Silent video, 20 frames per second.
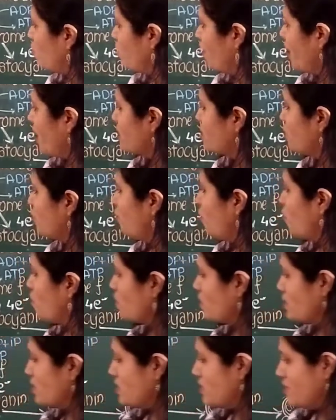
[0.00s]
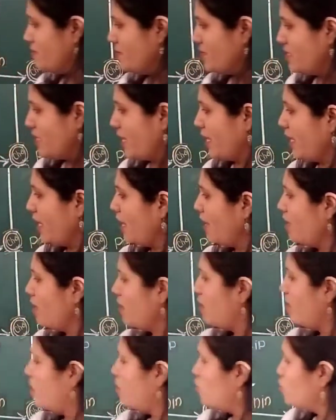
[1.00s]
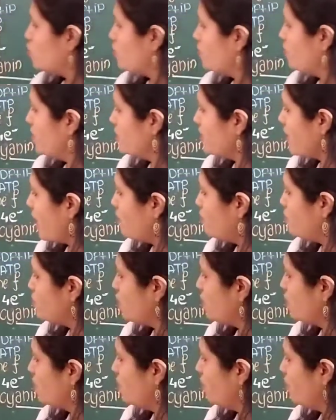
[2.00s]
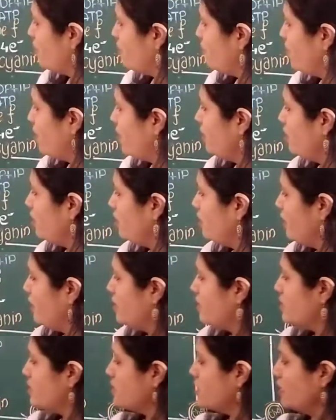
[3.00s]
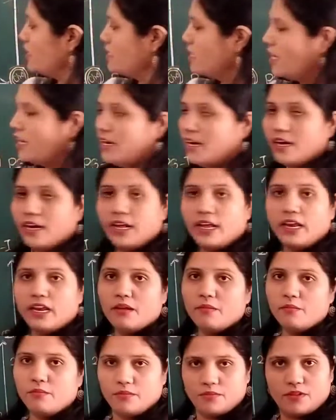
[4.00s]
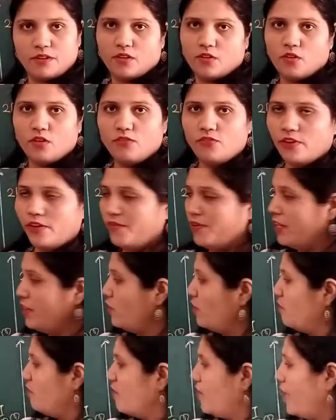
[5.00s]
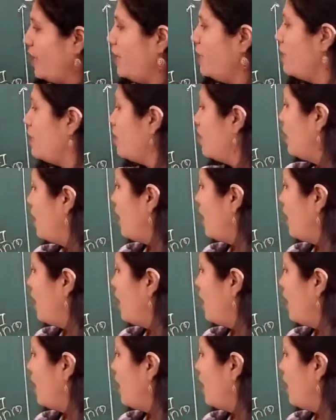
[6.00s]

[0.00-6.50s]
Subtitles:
known as the photosystem second, so which absorb the wavelength, that is 600 nm of wavelength of light,